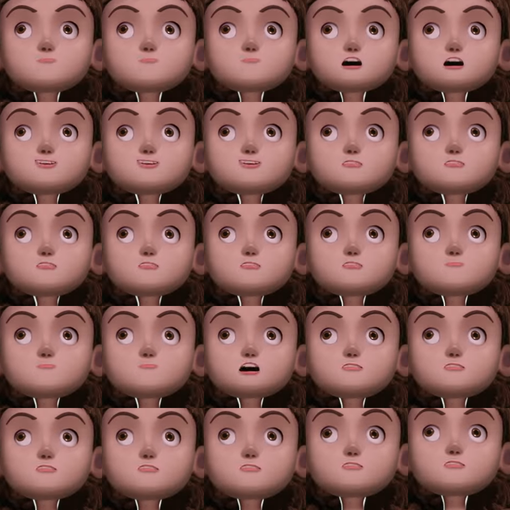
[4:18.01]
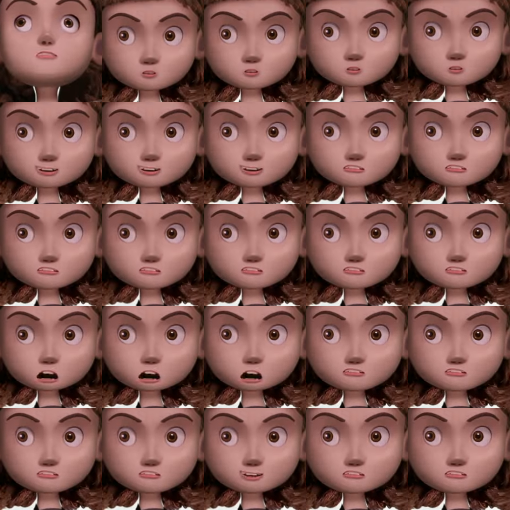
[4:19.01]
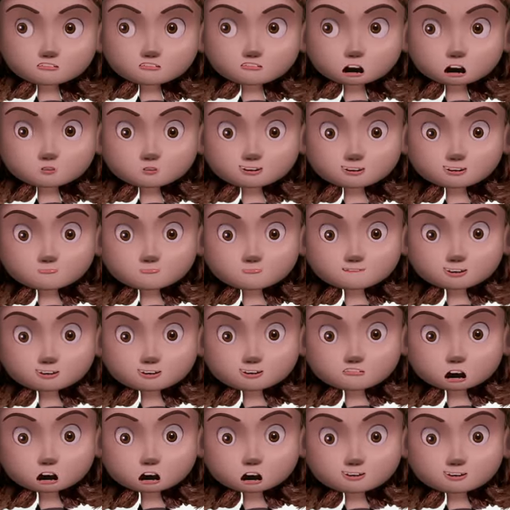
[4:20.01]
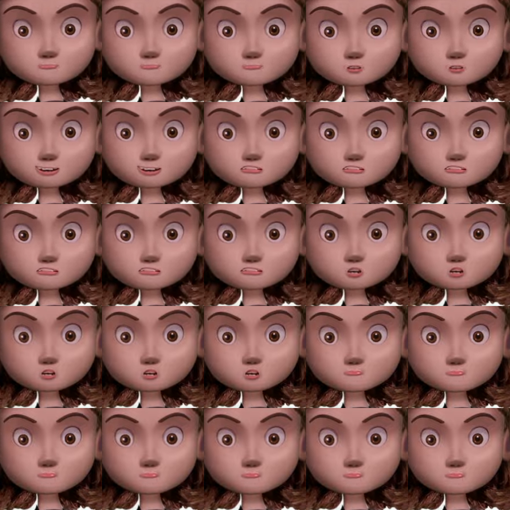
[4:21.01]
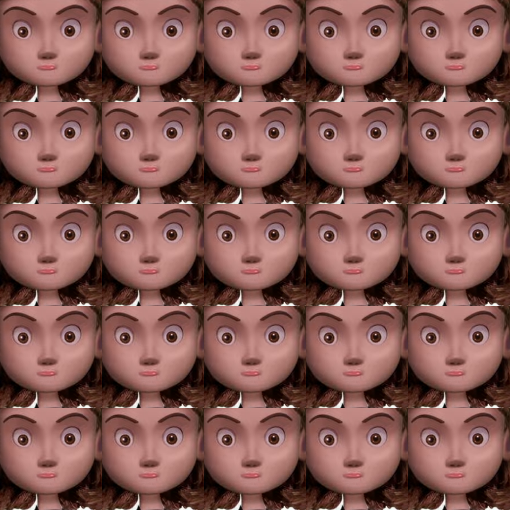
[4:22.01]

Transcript: and even your business cards and other stationery represent your brand as well.